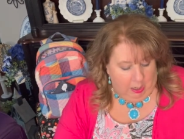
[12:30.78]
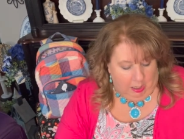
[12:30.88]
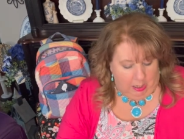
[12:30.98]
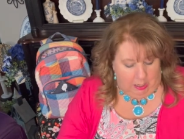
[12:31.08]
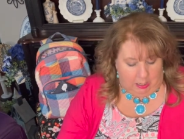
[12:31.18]

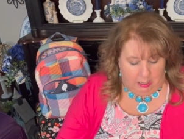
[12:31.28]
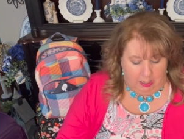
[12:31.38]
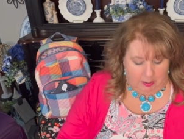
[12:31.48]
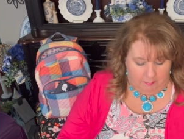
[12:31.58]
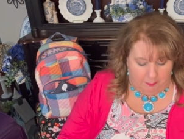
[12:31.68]
Uh,
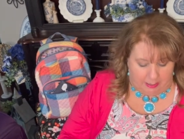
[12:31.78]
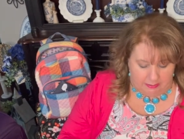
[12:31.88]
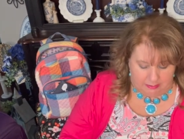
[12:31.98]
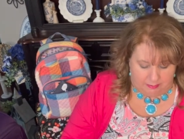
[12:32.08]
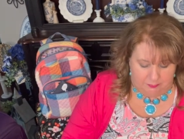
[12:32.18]

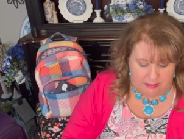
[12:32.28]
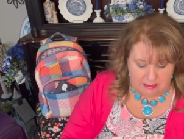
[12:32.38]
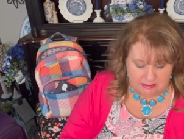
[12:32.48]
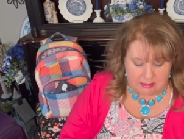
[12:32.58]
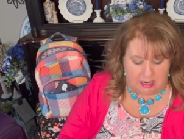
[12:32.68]
but
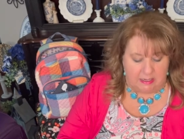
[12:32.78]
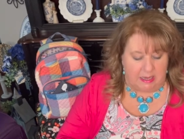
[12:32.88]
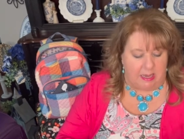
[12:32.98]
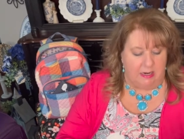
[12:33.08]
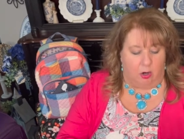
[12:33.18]
these,
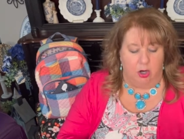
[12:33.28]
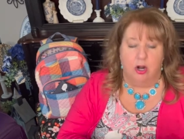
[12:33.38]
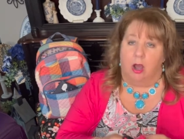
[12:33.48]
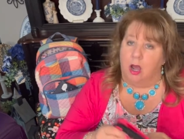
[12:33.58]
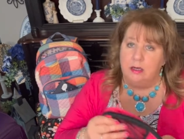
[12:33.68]
again, are
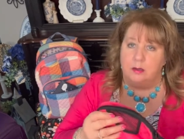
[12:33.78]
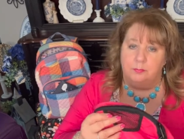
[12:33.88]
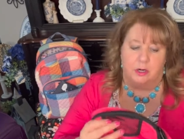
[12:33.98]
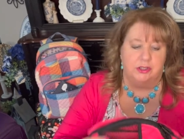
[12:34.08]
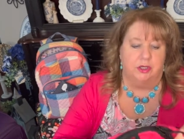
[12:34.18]
not
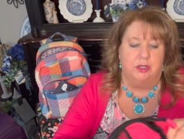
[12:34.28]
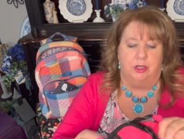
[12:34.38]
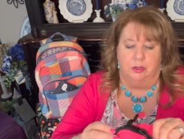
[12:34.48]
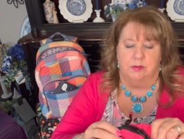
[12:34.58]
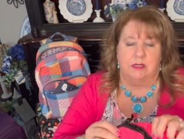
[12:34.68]
compression
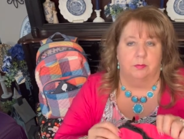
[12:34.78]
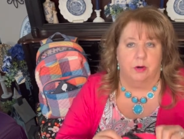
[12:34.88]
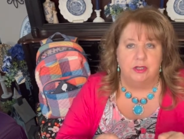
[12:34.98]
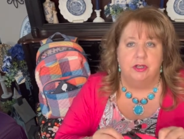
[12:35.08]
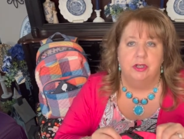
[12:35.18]
cubes.
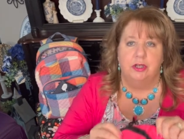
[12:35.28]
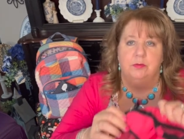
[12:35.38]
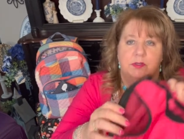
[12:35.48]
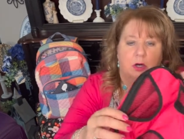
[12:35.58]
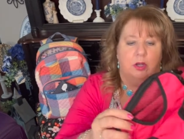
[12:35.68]
Compression
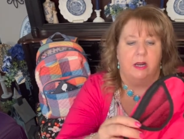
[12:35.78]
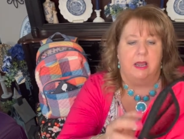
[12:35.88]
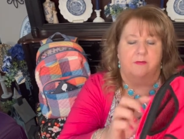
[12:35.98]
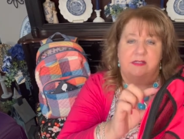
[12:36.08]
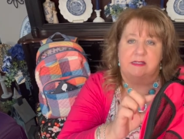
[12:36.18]
cubes are going to
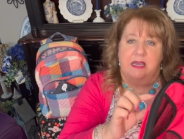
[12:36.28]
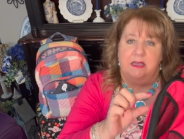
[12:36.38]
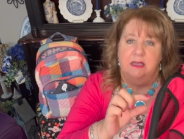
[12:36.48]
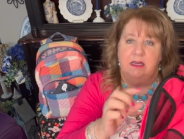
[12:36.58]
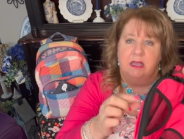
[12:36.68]
have a
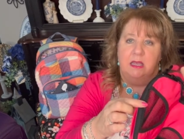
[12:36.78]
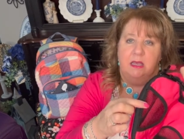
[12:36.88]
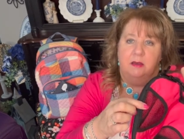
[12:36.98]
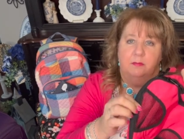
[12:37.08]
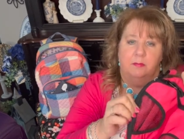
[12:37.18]
second
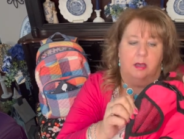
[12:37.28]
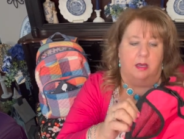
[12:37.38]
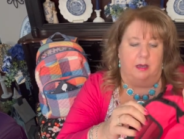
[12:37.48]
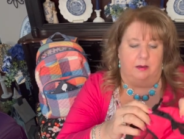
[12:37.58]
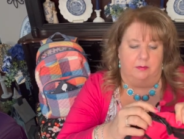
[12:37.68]

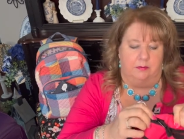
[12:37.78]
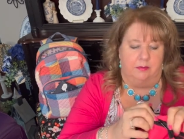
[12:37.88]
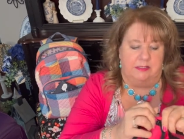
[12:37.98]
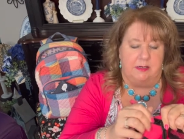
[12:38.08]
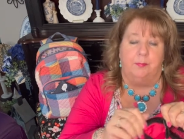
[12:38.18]
uh,
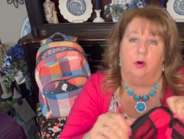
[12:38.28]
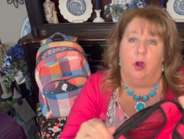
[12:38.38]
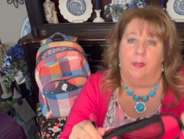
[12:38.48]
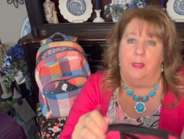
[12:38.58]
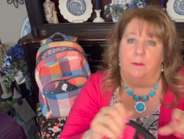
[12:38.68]
zipper
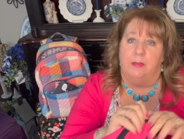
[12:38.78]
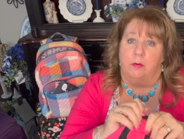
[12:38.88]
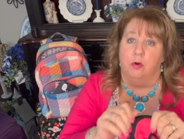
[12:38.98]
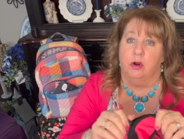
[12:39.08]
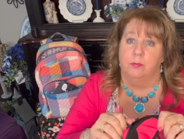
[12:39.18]
on them
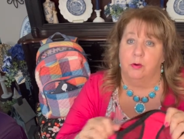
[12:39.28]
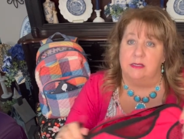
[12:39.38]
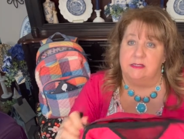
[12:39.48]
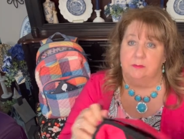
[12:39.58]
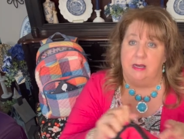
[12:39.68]
that will
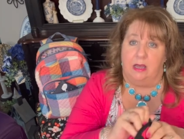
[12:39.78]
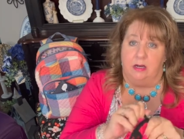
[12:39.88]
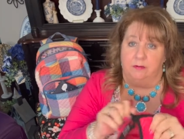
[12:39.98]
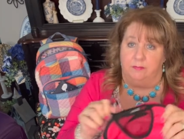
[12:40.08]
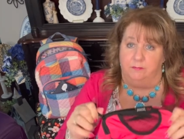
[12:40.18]
compress them
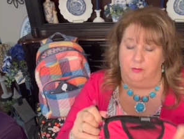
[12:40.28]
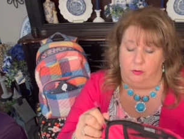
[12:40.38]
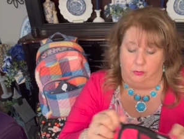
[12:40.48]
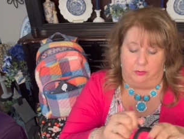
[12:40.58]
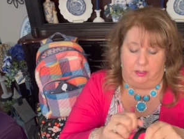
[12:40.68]
down even
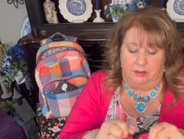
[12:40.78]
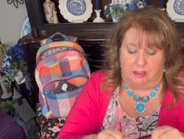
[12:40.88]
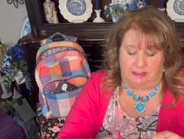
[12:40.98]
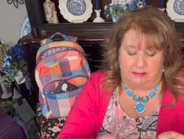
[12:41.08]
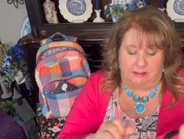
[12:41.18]
further than
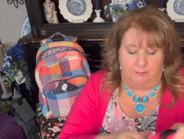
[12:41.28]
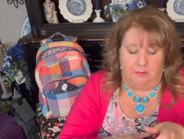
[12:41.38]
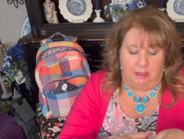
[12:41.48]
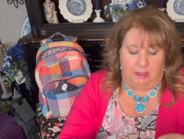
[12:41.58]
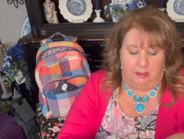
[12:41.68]
these.
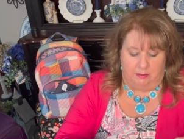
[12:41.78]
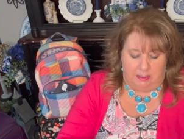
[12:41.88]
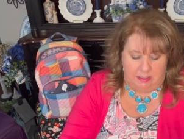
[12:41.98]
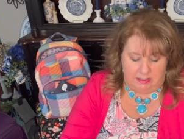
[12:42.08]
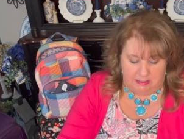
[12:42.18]

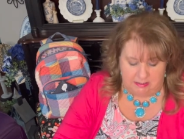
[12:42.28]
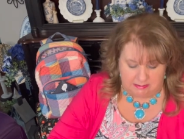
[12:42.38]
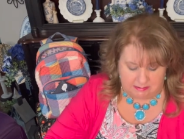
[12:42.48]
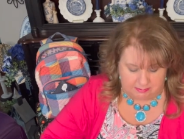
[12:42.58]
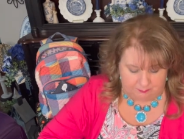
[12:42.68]

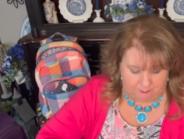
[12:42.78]
These,